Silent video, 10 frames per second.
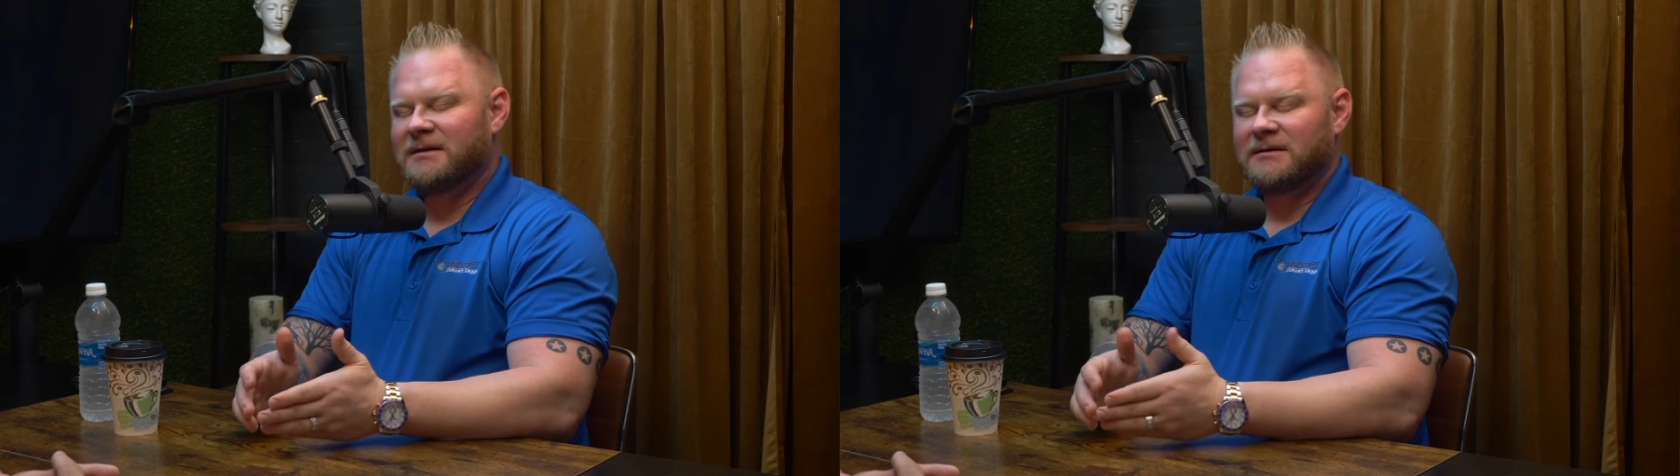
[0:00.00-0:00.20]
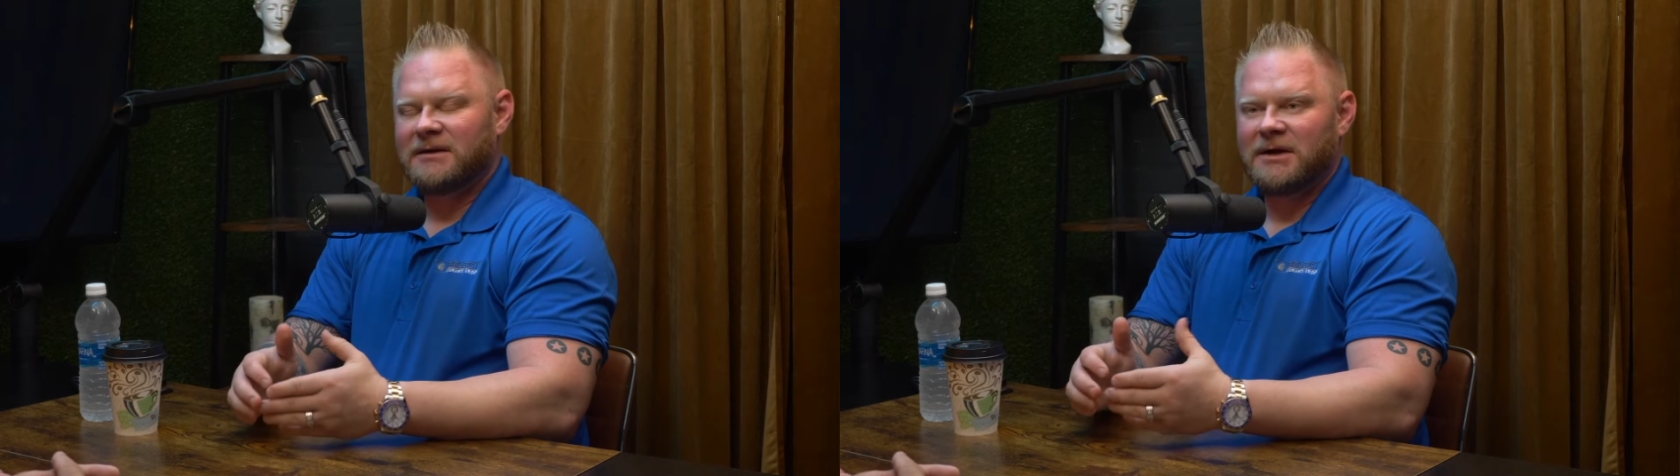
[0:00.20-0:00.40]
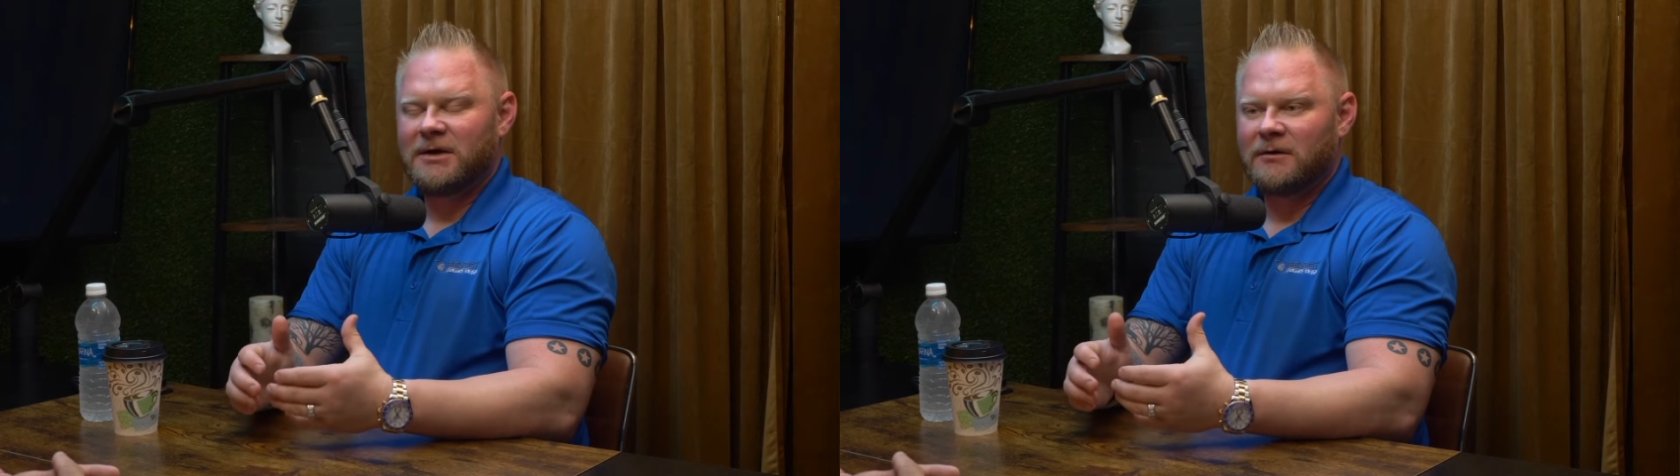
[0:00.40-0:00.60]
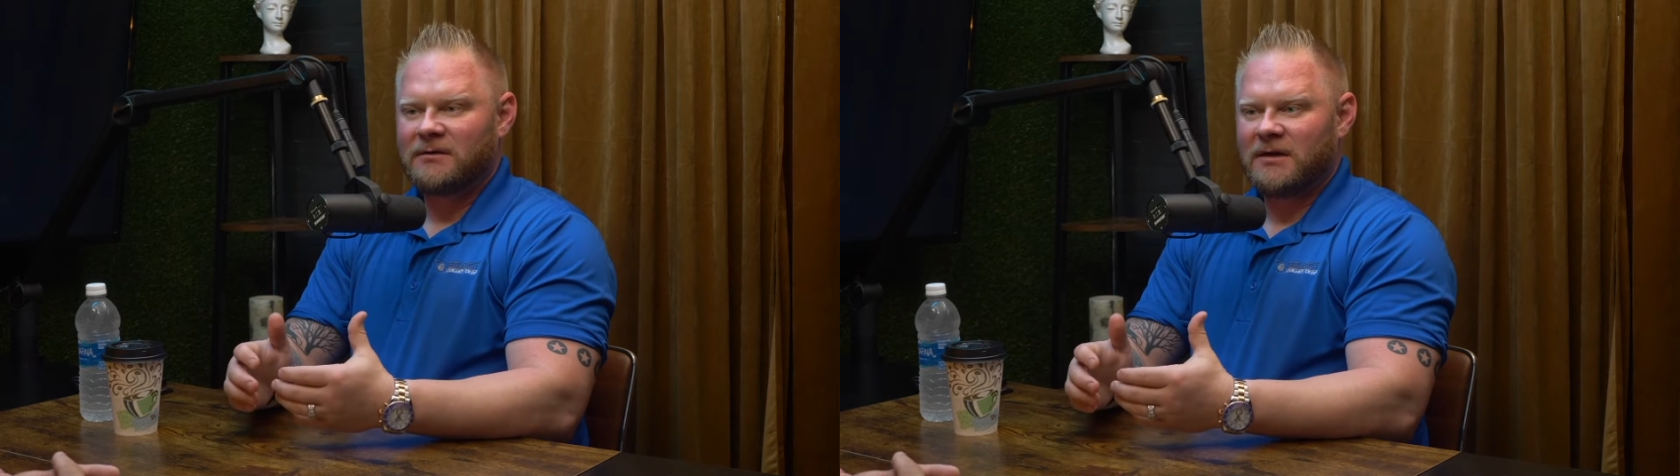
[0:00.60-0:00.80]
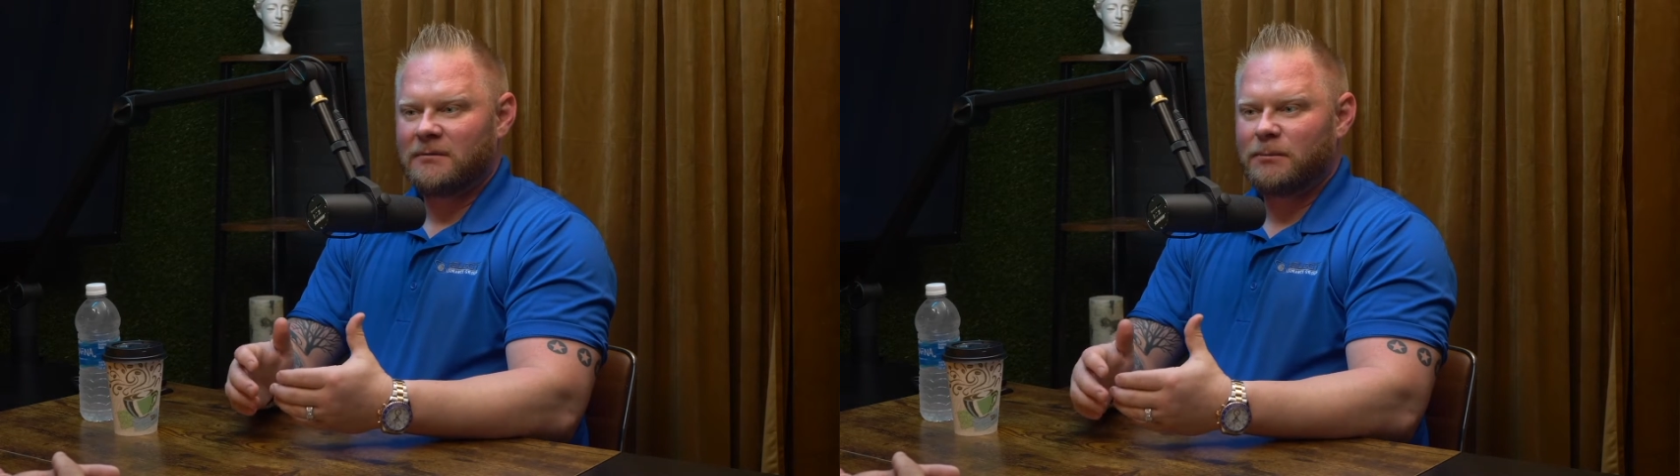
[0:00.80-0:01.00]

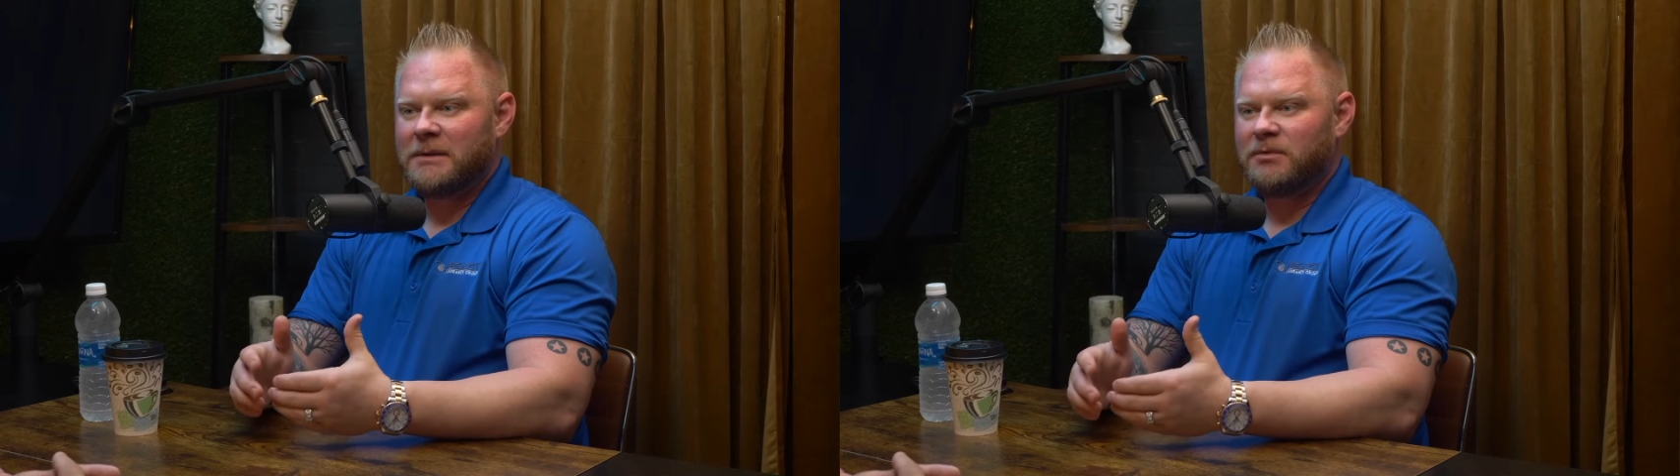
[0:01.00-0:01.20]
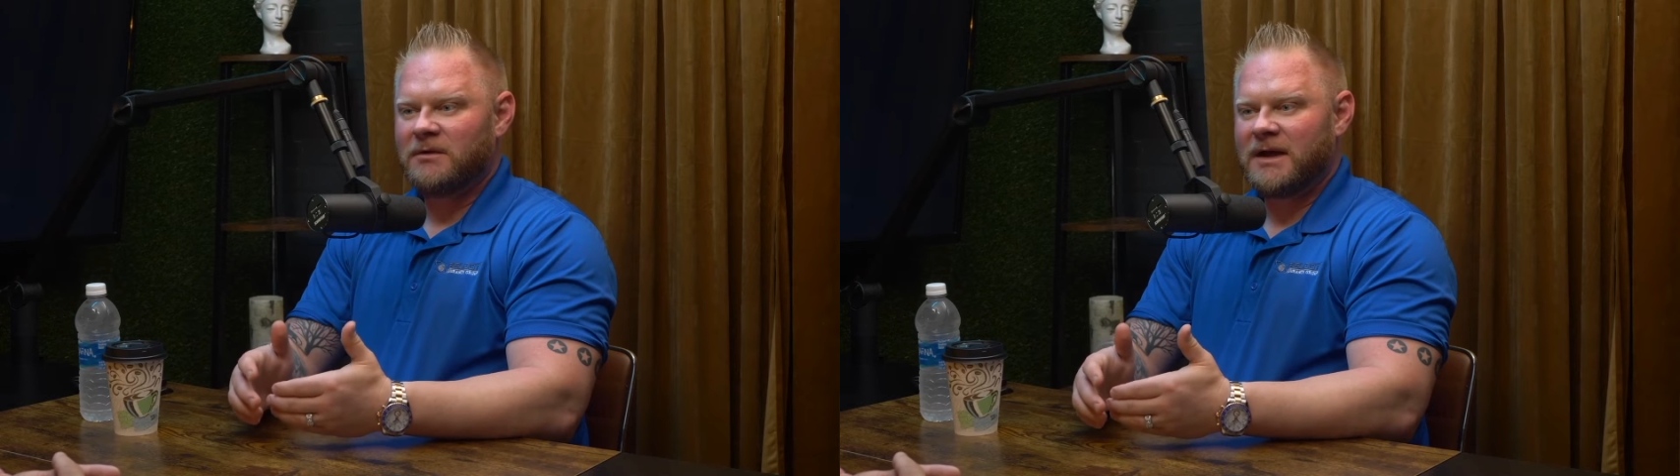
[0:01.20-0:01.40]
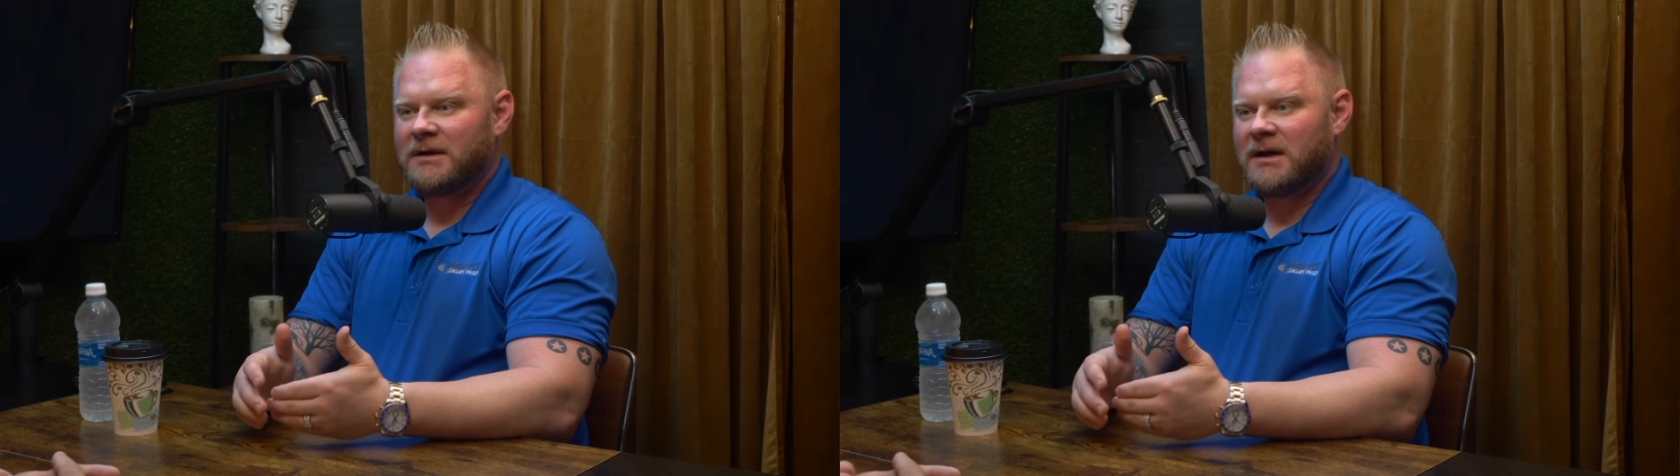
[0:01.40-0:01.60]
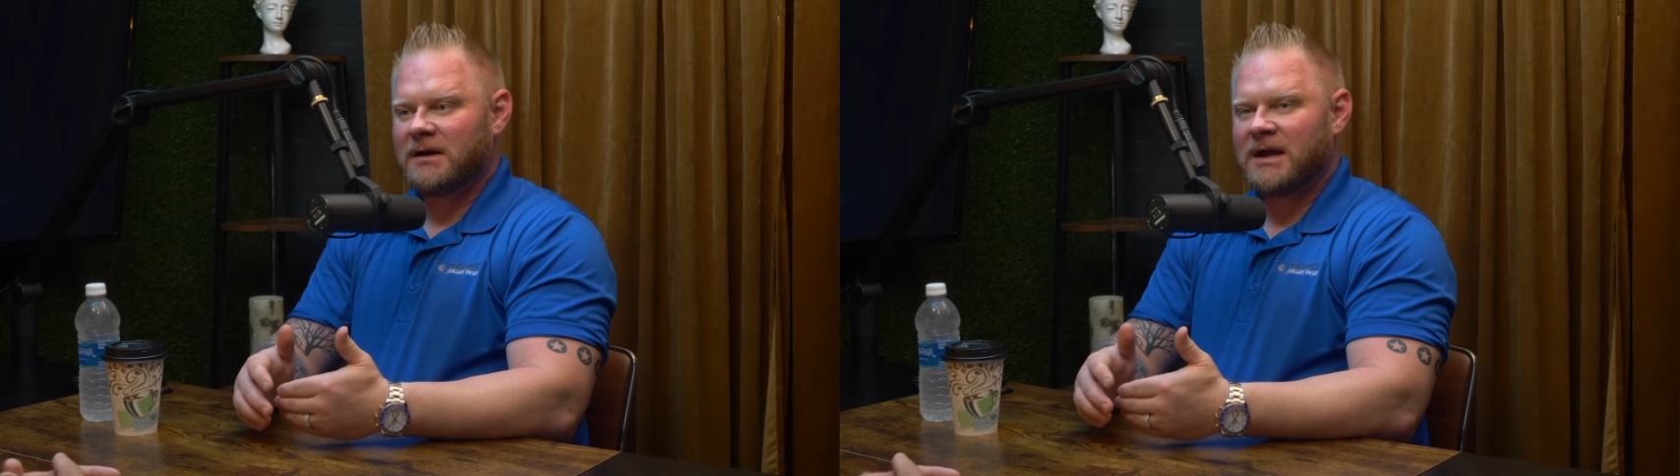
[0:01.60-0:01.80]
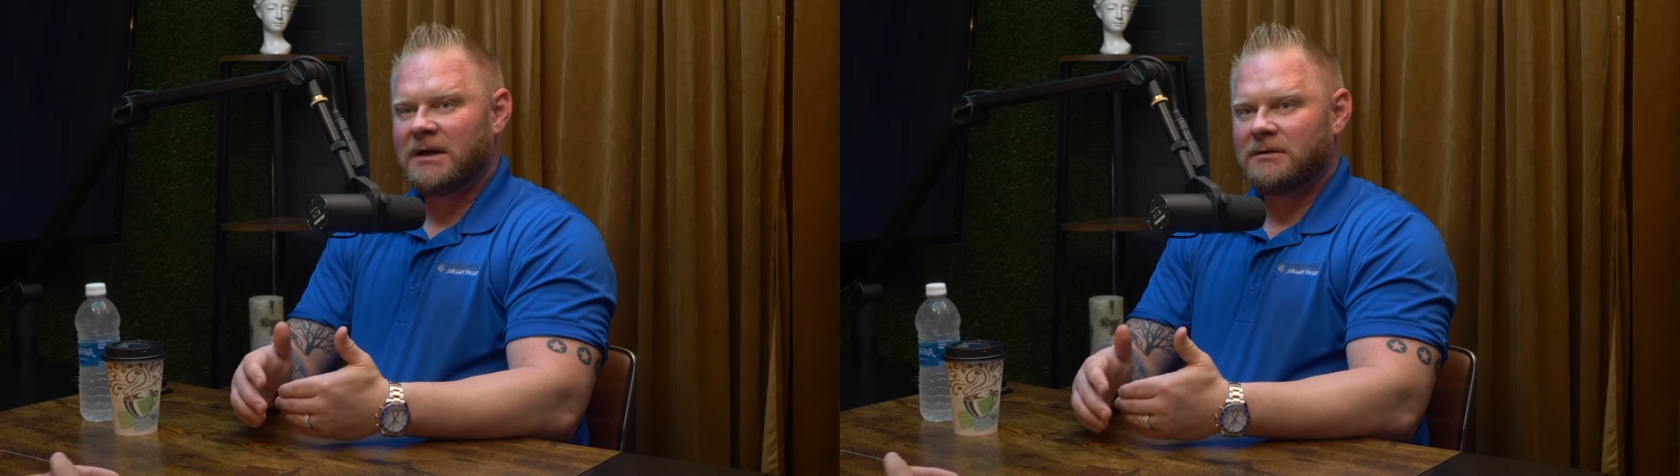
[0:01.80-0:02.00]
the people that
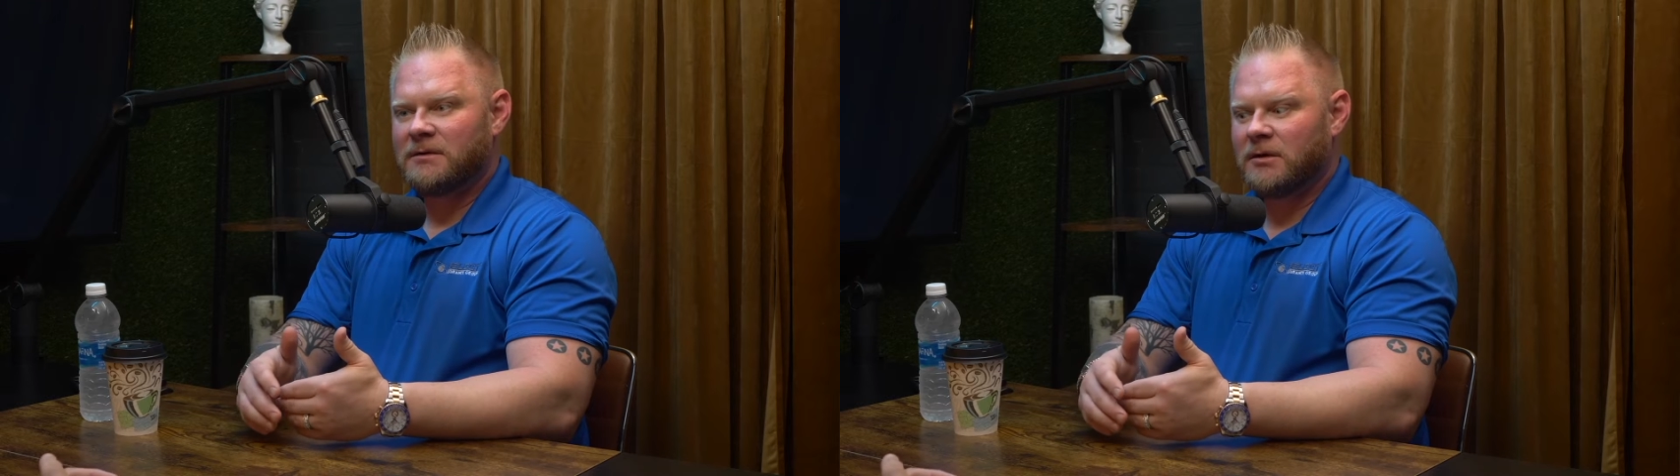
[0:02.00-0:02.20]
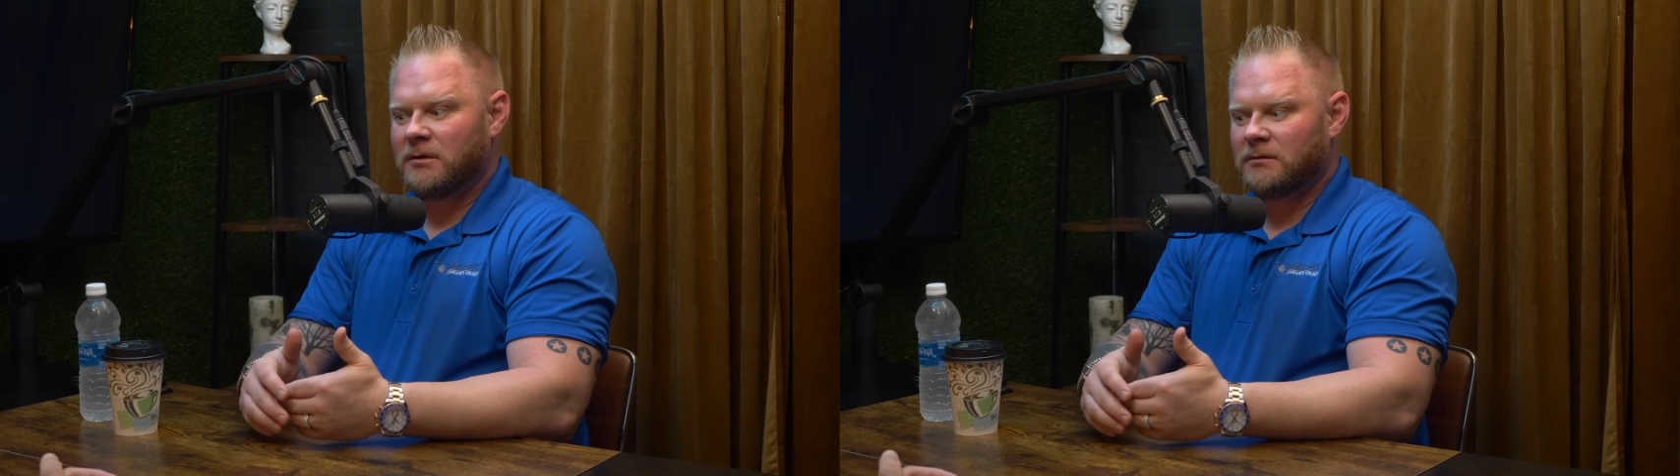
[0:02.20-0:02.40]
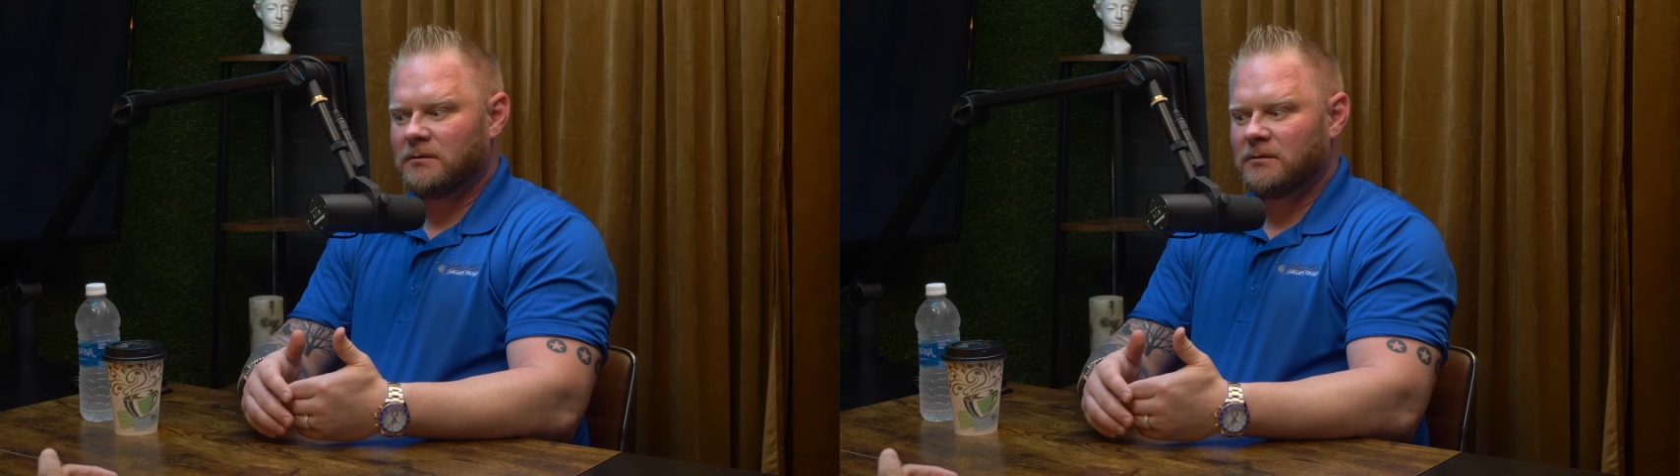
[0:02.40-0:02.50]
again, they're